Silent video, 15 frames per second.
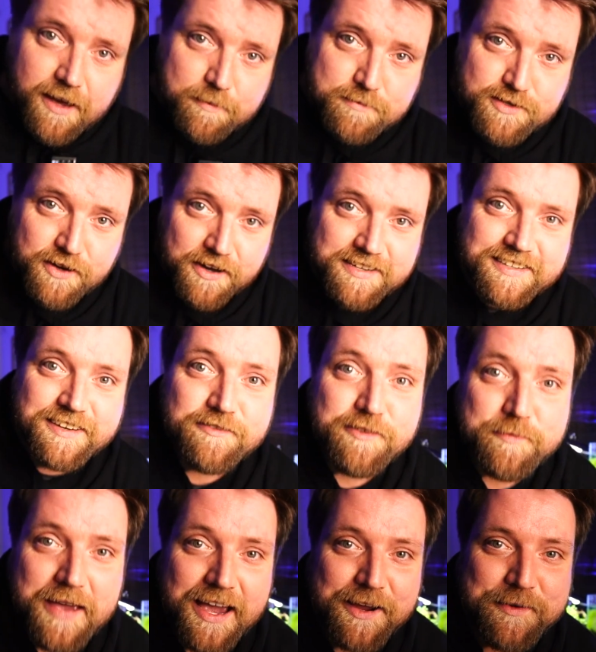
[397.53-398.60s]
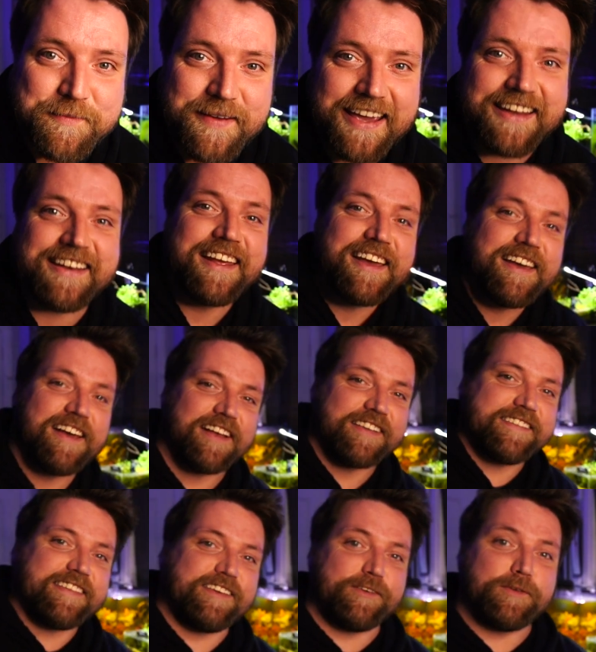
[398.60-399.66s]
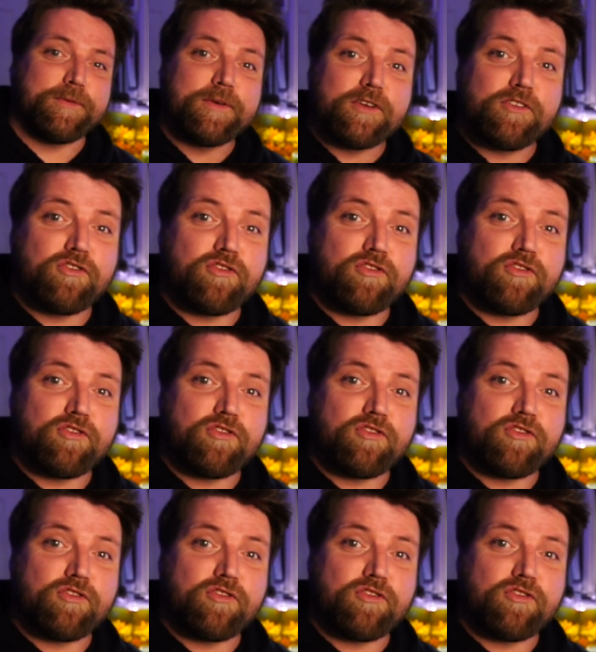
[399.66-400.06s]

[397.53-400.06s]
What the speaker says: I'm Josh from Aquamate. I'll see you